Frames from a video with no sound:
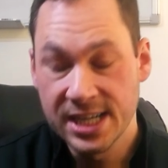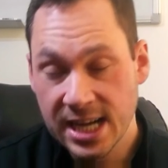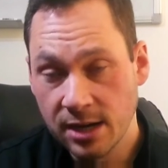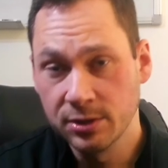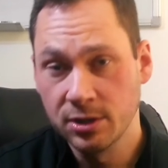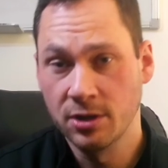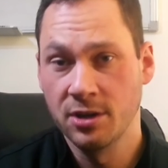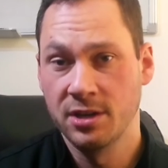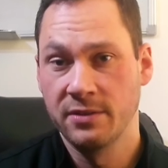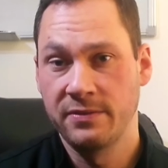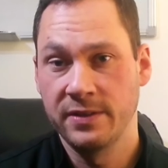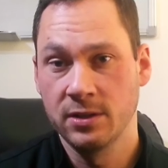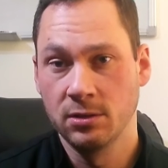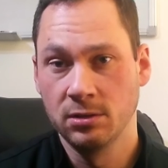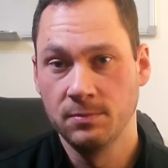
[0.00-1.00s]
you're going to
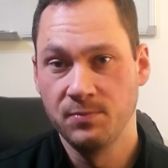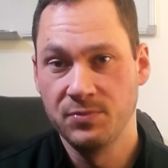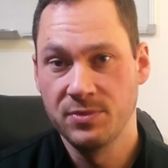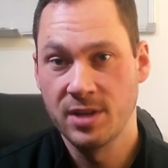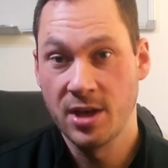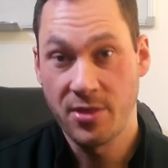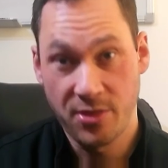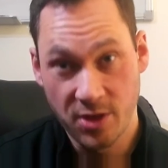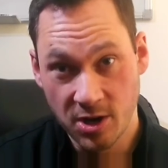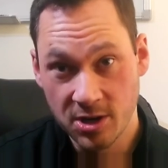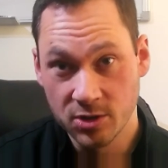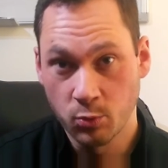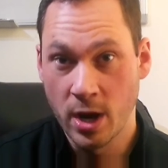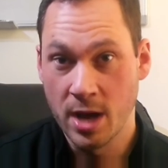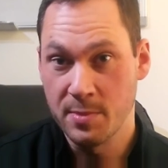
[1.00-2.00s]
feel a third
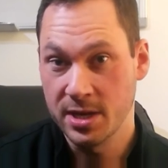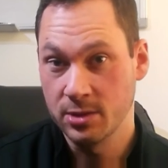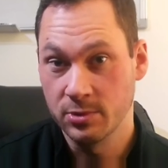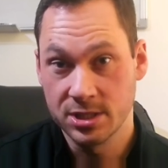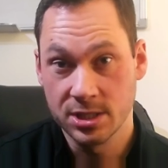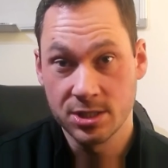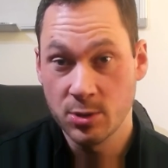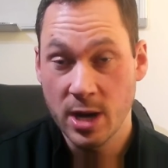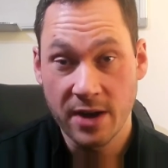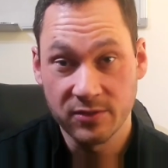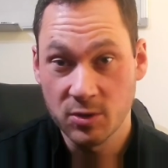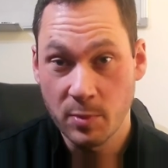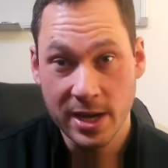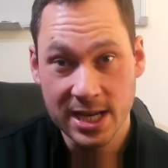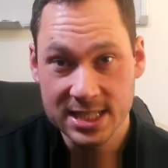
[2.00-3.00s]
whammy, which is you have to
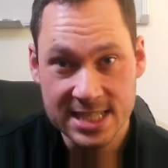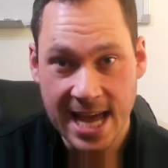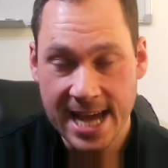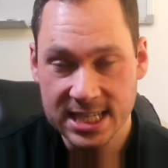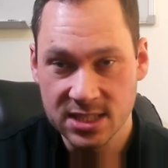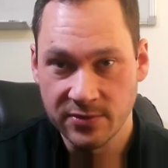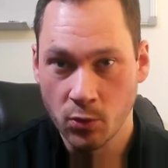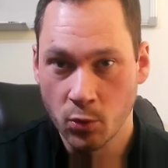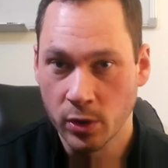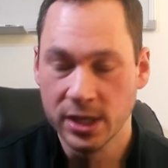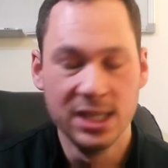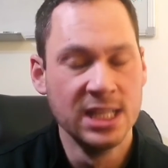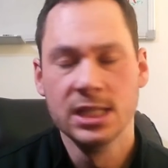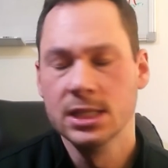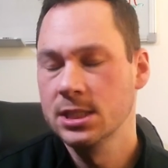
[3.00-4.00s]
pay a tax for it,
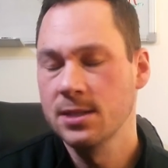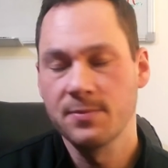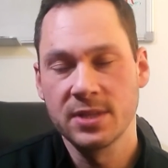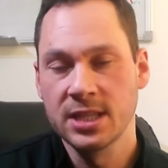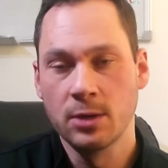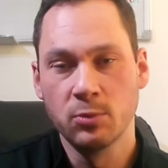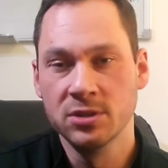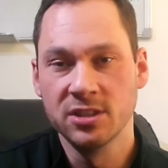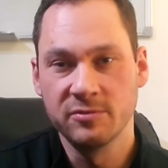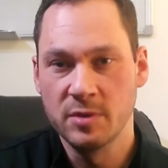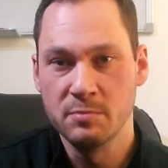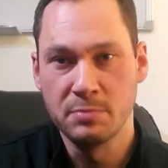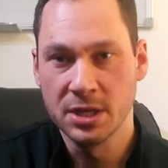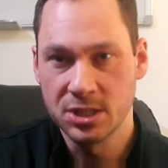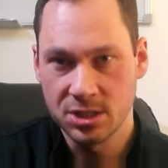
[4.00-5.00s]
something that wouldn't have been
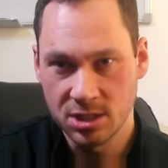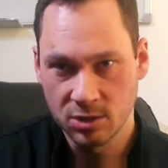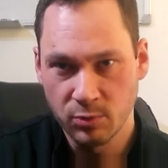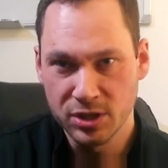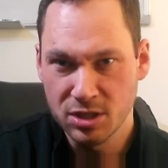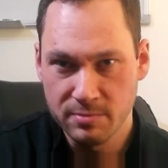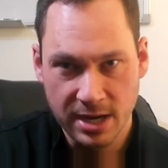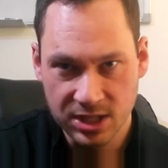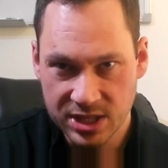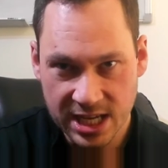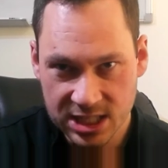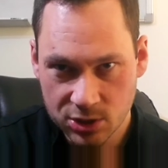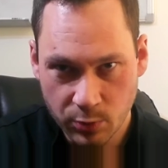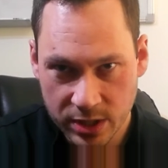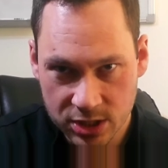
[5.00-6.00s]
budgeted when you made that
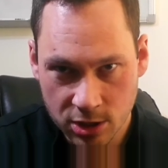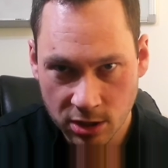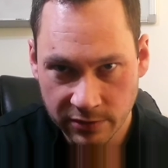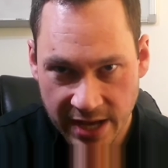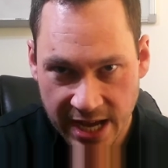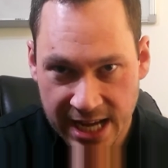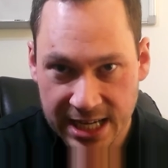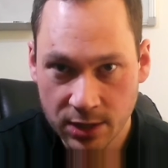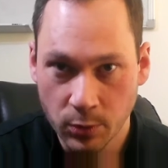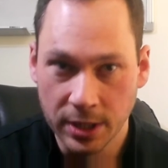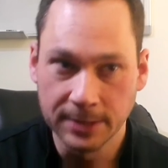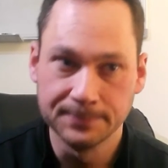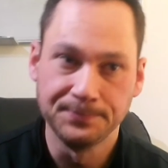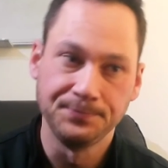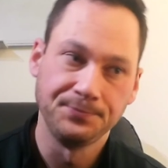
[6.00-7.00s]
switch over anyway.
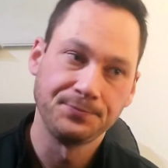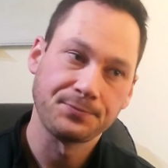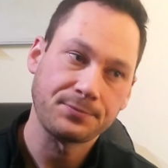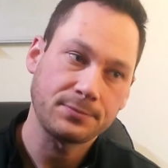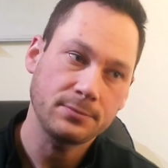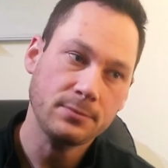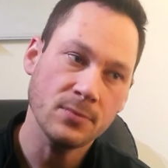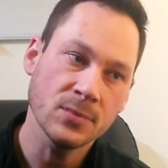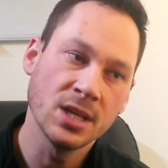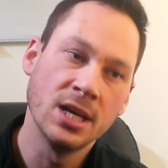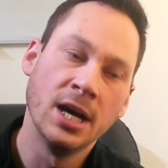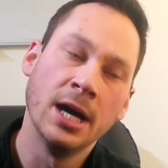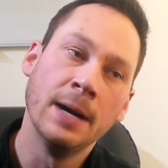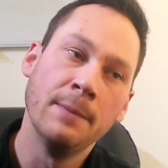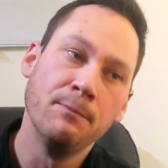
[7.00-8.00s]

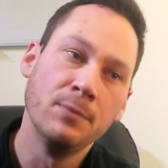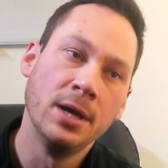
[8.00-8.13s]
Um,